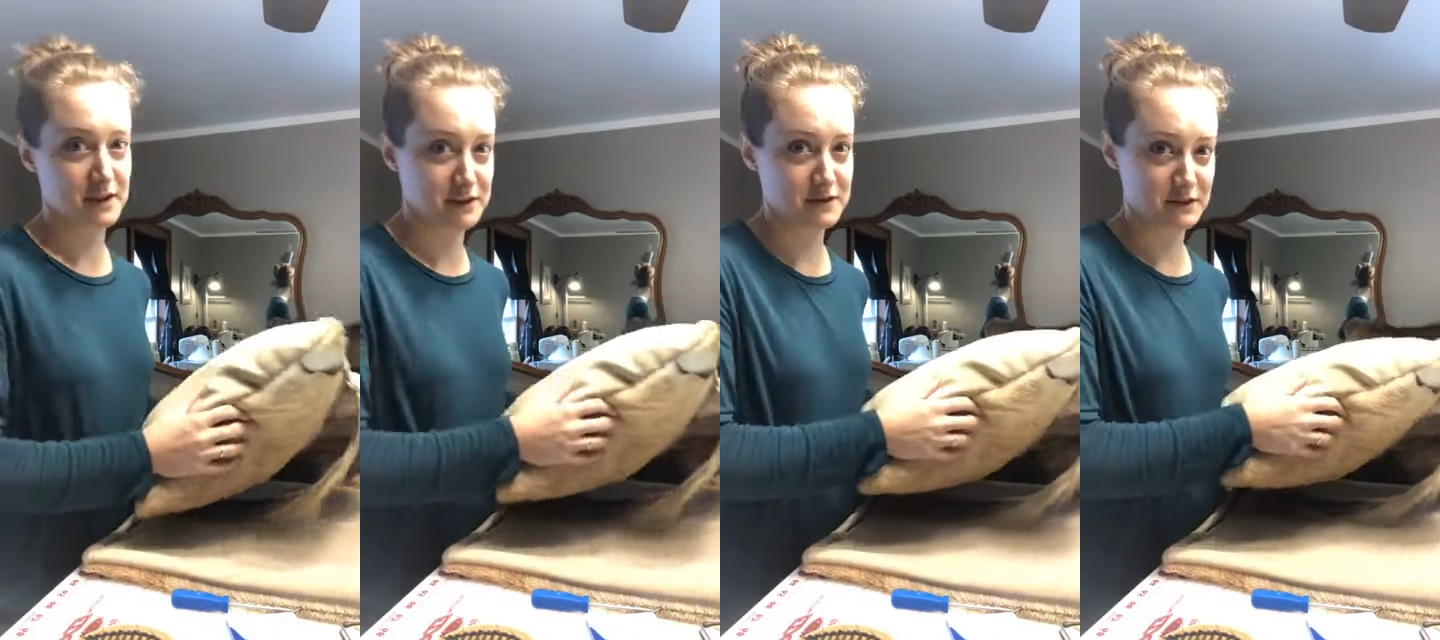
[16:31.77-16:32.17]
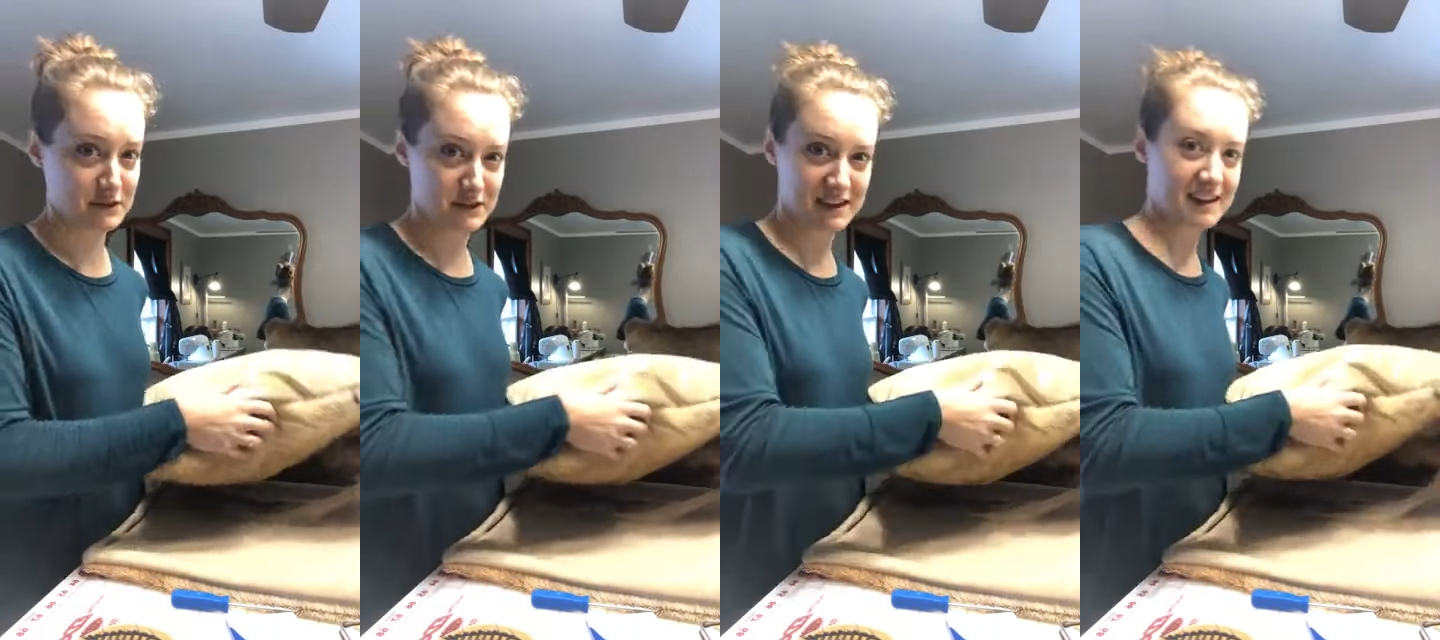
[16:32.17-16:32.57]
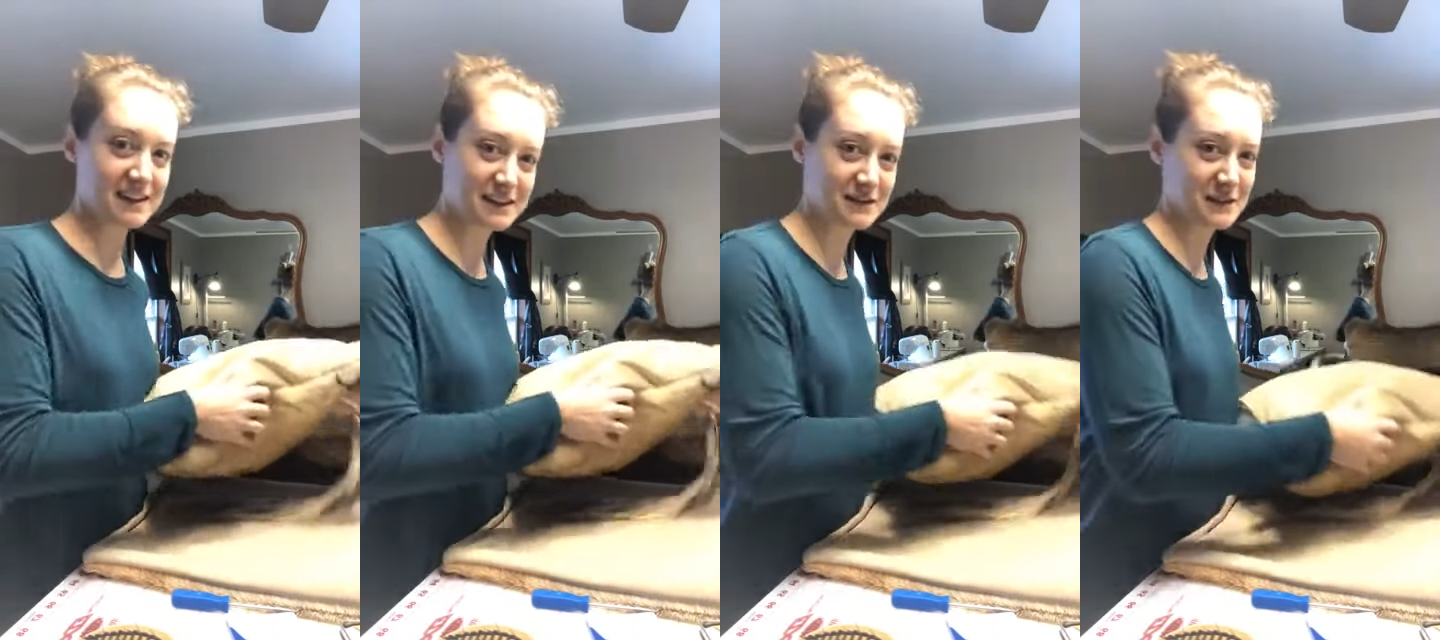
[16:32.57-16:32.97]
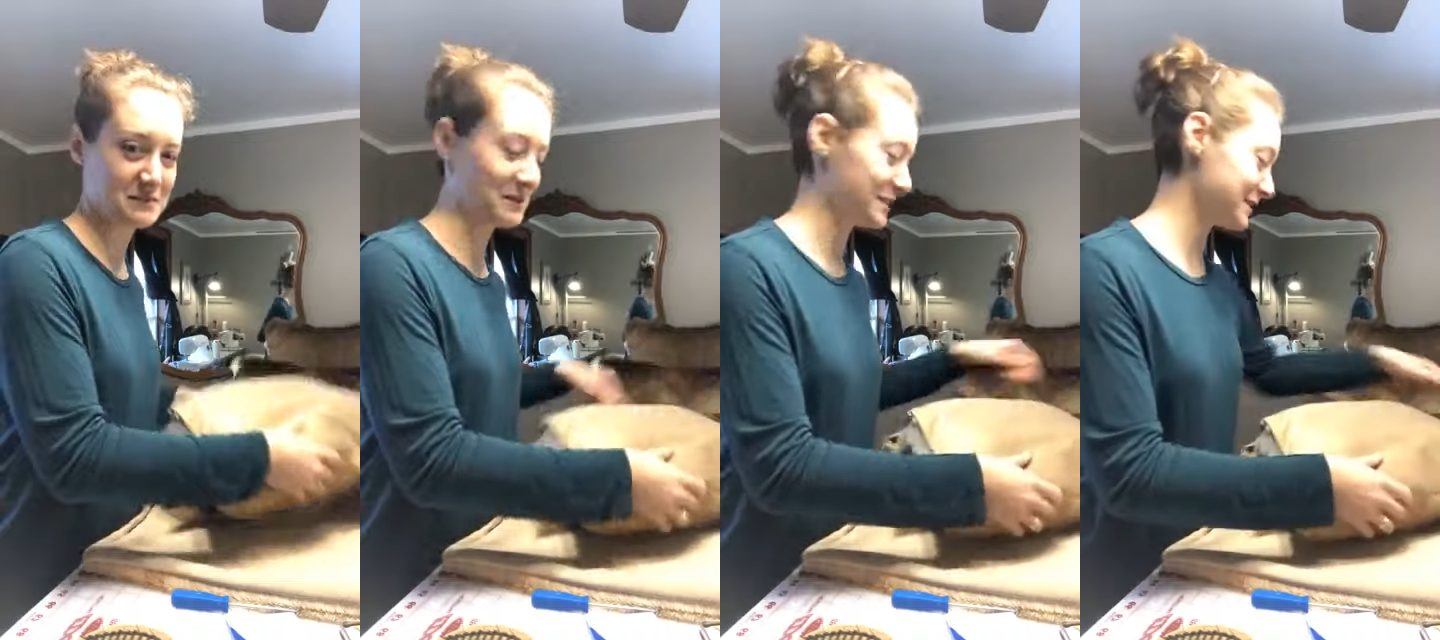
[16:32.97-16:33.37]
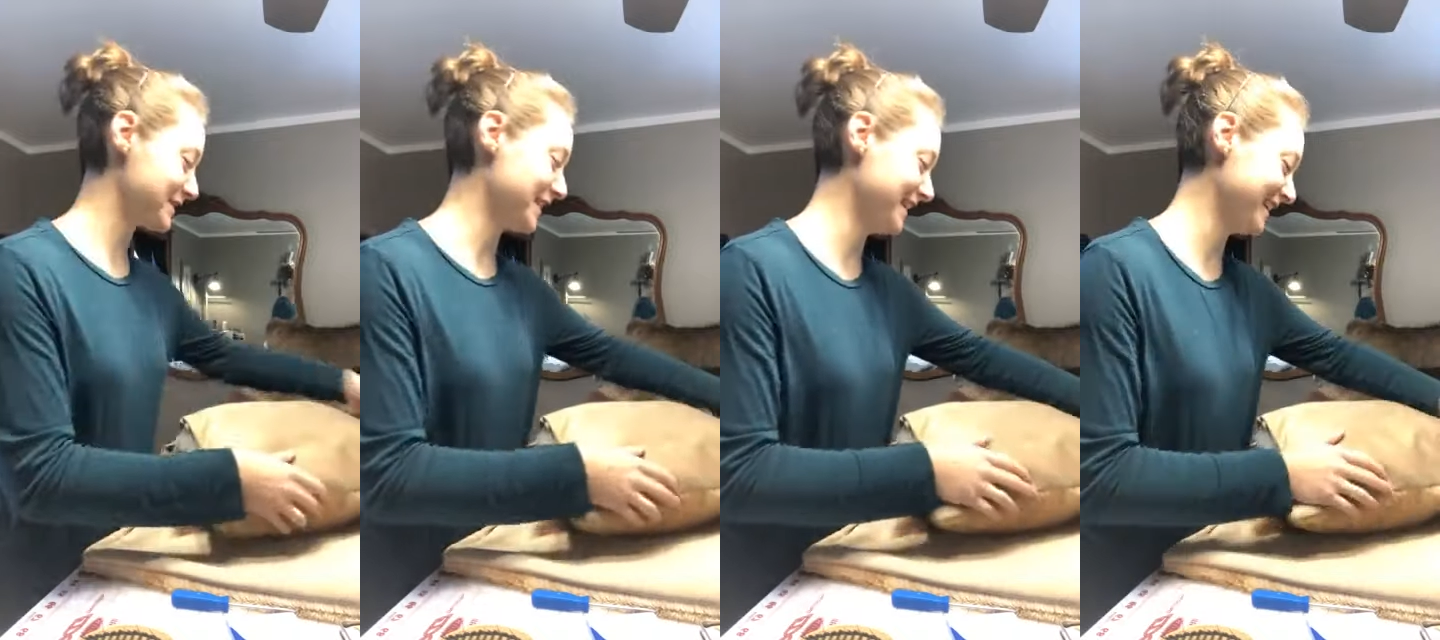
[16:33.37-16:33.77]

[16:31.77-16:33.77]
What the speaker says: does feel really nice for the pillows.